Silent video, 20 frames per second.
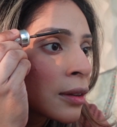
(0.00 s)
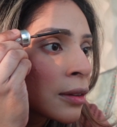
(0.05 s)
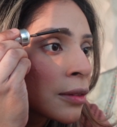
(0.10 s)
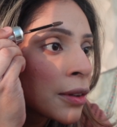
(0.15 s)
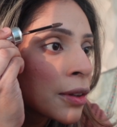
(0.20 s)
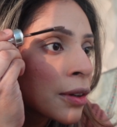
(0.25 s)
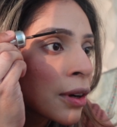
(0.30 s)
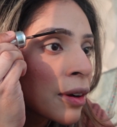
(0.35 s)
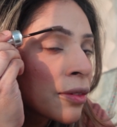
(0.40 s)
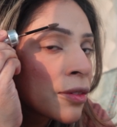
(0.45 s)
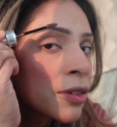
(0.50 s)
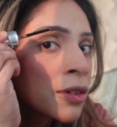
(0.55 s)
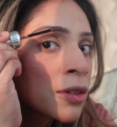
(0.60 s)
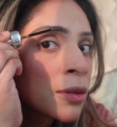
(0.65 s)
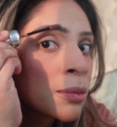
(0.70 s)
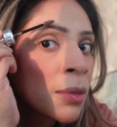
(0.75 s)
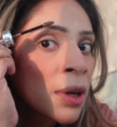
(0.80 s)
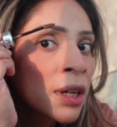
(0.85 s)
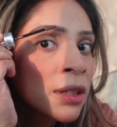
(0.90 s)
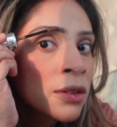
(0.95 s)
We don't have to do
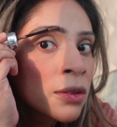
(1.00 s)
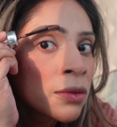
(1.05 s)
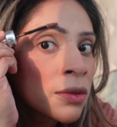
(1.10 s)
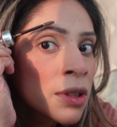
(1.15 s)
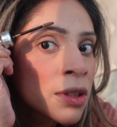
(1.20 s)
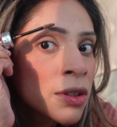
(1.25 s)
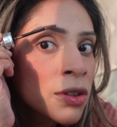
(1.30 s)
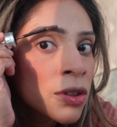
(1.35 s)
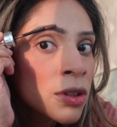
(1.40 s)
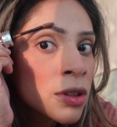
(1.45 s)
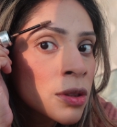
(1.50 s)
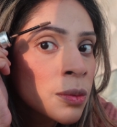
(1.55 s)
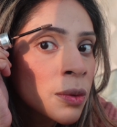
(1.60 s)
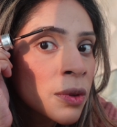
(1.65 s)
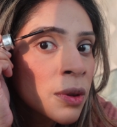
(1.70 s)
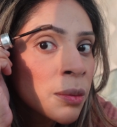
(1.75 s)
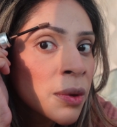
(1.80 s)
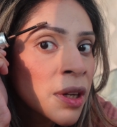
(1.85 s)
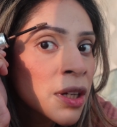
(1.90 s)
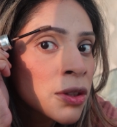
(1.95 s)
much, we just
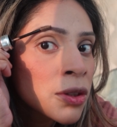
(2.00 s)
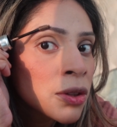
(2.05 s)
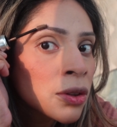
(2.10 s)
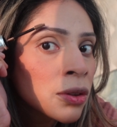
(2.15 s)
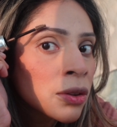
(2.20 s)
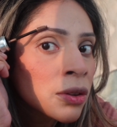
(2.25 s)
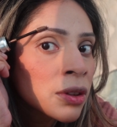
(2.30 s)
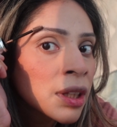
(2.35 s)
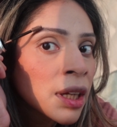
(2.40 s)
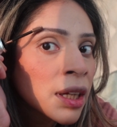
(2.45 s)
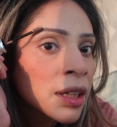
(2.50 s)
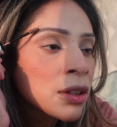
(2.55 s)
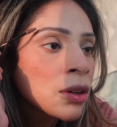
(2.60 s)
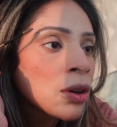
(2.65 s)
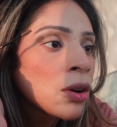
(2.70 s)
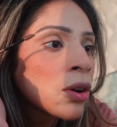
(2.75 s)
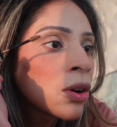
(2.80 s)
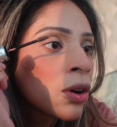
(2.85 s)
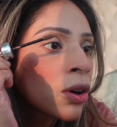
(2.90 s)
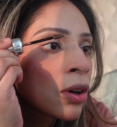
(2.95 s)
want to make sure that
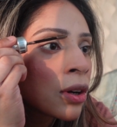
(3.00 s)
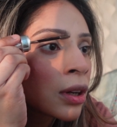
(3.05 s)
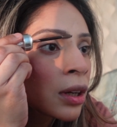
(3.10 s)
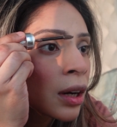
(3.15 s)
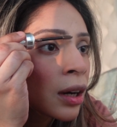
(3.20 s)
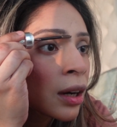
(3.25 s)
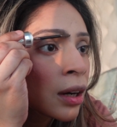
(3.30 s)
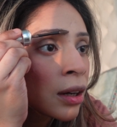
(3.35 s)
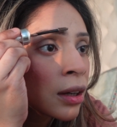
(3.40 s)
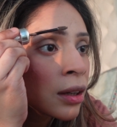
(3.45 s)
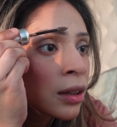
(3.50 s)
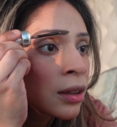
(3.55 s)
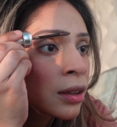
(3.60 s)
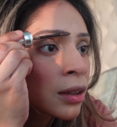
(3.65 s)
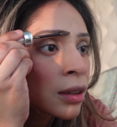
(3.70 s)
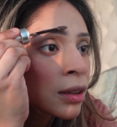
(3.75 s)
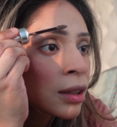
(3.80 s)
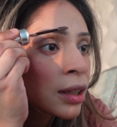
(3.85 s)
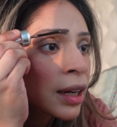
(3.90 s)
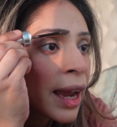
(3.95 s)
all
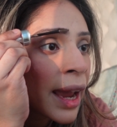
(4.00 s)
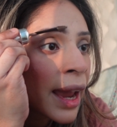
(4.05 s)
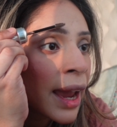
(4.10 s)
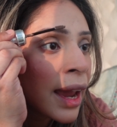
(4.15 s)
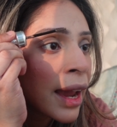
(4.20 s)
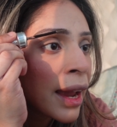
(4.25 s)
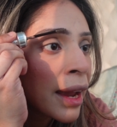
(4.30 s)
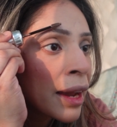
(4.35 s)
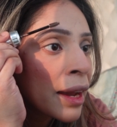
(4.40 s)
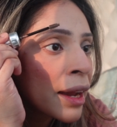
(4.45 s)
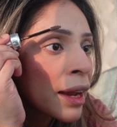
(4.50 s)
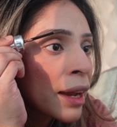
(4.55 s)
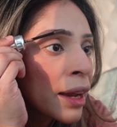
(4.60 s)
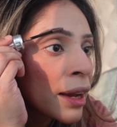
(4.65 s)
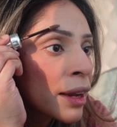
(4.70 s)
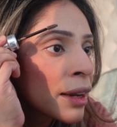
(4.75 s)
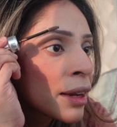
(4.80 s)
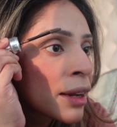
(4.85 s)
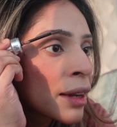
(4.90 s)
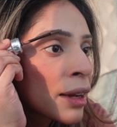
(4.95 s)
our hair